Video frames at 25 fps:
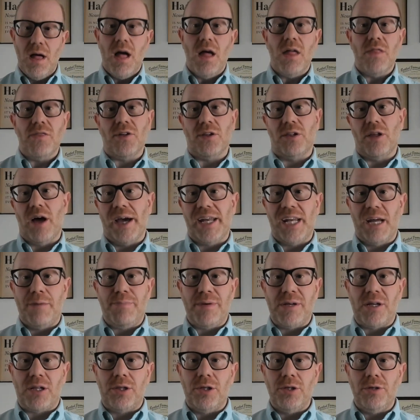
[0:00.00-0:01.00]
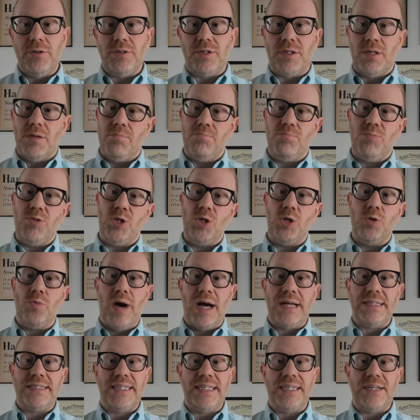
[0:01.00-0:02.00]
The lineup includes
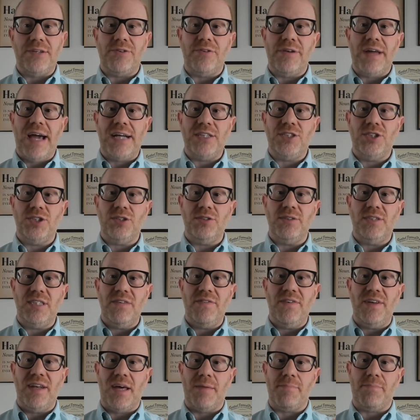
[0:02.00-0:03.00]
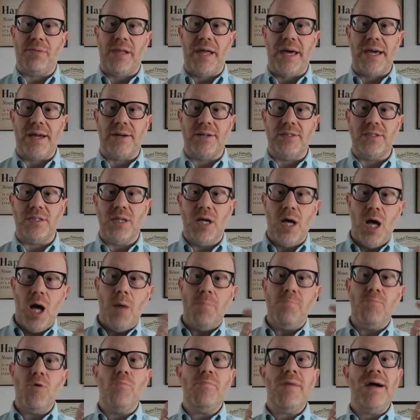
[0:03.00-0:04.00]
U.S. and international dividend players,
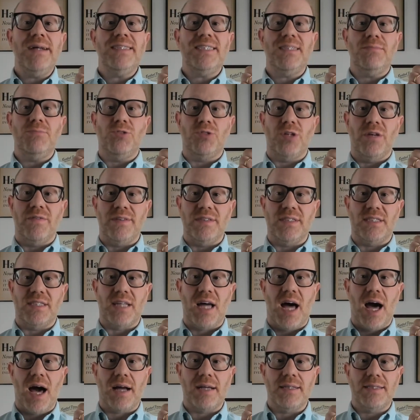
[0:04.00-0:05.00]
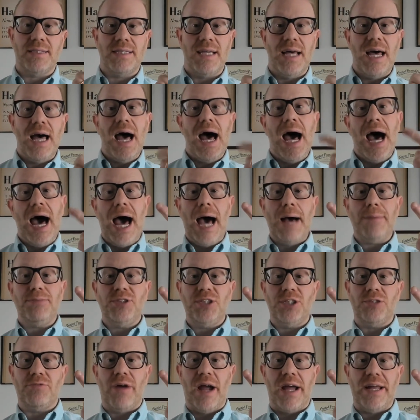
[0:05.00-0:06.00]
momentum-driven stocks,
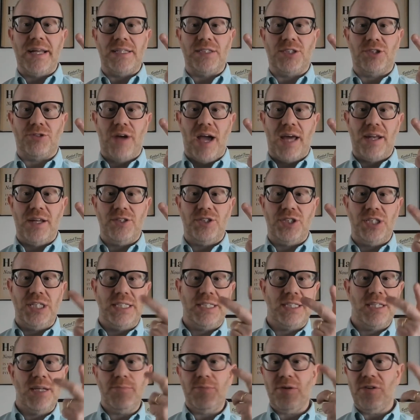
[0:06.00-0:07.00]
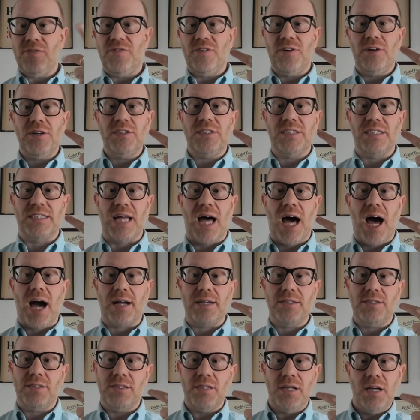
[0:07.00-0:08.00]
option writing strategies, preferred
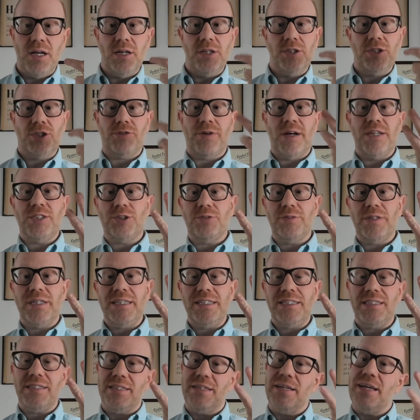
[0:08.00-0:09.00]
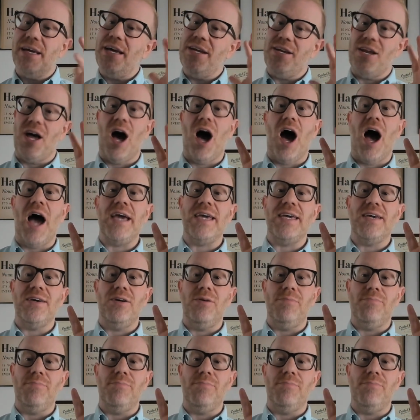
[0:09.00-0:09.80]
stocks, treasuries, and high-yield